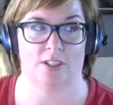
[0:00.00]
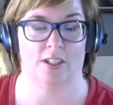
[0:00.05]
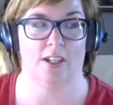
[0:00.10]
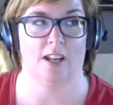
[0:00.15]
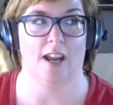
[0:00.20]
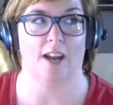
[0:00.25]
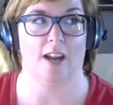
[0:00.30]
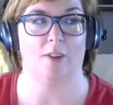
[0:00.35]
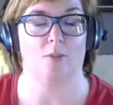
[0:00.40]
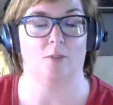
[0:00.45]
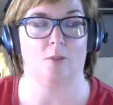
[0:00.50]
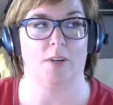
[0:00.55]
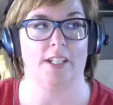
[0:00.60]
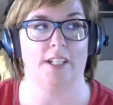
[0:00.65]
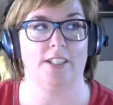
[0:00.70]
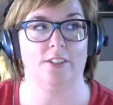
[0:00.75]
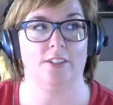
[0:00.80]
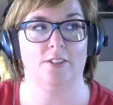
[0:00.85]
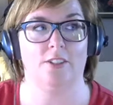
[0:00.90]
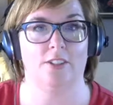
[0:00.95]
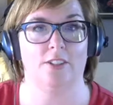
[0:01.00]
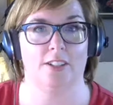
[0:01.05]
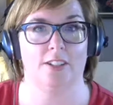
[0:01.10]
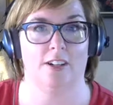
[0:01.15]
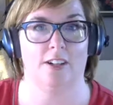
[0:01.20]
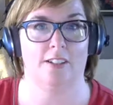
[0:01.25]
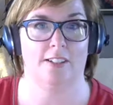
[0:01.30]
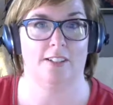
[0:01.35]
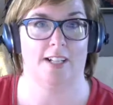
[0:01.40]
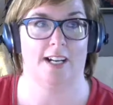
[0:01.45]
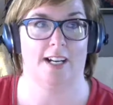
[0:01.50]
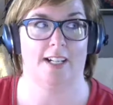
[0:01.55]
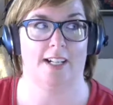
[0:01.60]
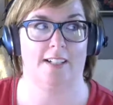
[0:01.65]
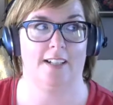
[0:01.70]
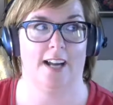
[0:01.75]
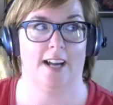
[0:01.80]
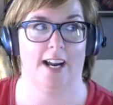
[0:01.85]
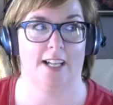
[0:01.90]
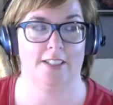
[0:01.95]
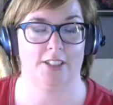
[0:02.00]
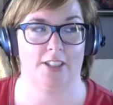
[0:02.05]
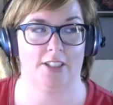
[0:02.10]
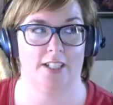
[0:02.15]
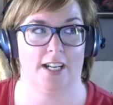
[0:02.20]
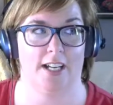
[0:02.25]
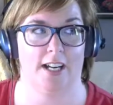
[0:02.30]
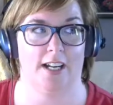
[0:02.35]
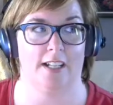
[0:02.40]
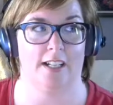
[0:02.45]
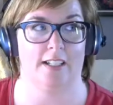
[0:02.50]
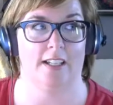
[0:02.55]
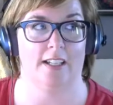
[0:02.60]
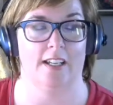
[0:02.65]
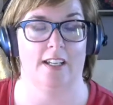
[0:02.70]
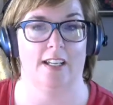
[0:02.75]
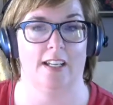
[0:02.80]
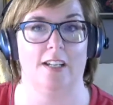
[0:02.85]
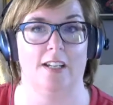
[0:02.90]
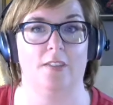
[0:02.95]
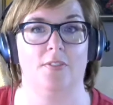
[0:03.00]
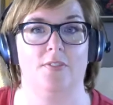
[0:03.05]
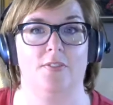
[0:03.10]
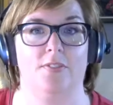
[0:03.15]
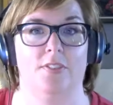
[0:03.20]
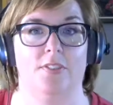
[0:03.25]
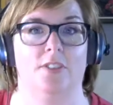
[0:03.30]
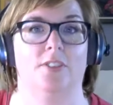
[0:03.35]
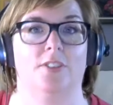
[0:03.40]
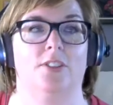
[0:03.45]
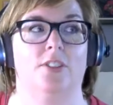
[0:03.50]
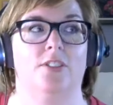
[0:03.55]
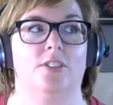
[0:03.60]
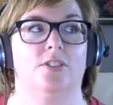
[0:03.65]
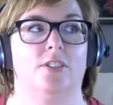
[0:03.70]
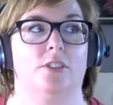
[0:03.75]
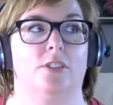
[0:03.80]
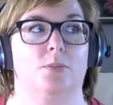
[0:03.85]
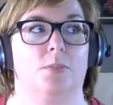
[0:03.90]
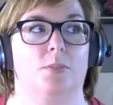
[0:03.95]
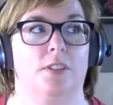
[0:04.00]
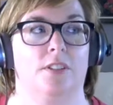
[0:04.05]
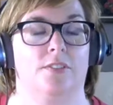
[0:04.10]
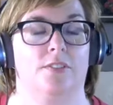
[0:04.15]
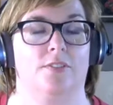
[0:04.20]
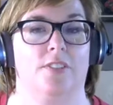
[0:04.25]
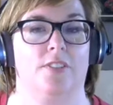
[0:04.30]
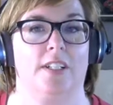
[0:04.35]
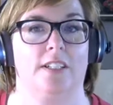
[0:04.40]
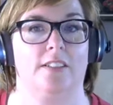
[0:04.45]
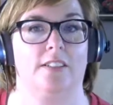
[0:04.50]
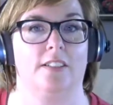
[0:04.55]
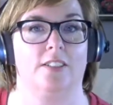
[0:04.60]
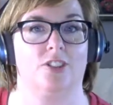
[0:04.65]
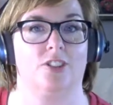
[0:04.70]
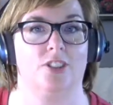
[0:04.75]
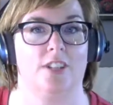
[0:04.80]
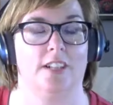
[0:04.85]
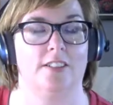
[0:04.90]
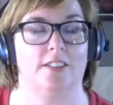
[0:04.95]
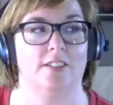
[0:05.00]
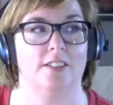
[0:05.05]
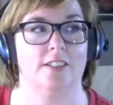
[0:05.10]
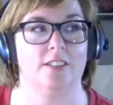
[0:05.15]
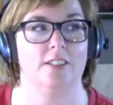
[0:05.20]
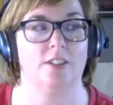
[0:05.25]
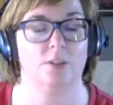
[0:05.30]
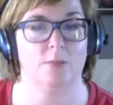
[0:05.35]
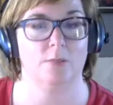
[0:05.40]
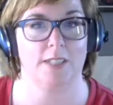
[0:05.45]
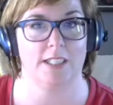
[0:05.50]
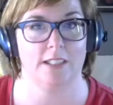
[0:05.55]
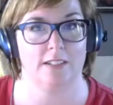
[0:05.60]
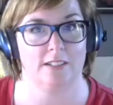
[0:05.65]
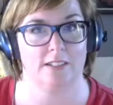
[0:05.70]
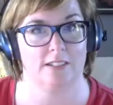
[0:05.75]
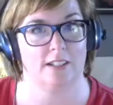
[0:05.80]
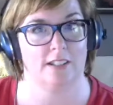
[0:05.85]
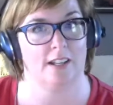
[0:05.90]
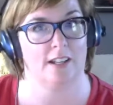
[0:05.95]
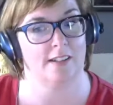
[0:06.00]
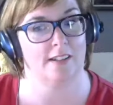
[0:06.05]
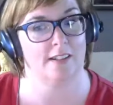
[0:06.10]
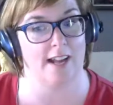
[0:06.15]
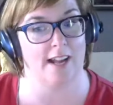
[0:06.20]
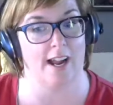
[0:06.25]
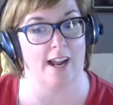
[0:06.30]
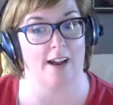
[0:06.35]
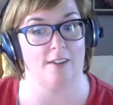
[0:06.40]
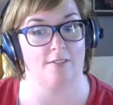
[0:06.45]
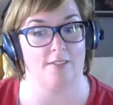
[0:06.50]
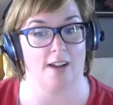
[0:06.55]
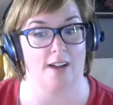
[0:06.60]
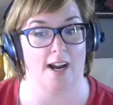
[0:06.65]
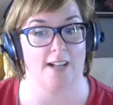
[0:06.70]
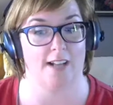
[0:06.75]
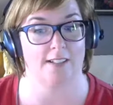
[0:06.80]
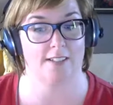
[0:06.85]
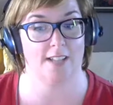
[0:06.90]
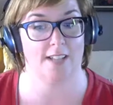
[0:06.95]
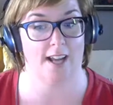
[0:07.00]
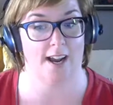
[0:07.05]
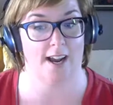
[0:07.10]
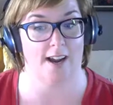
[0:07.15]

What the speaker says: And when you click on that hashtag, it filters the Twitter feed to just the tweets that have that tag,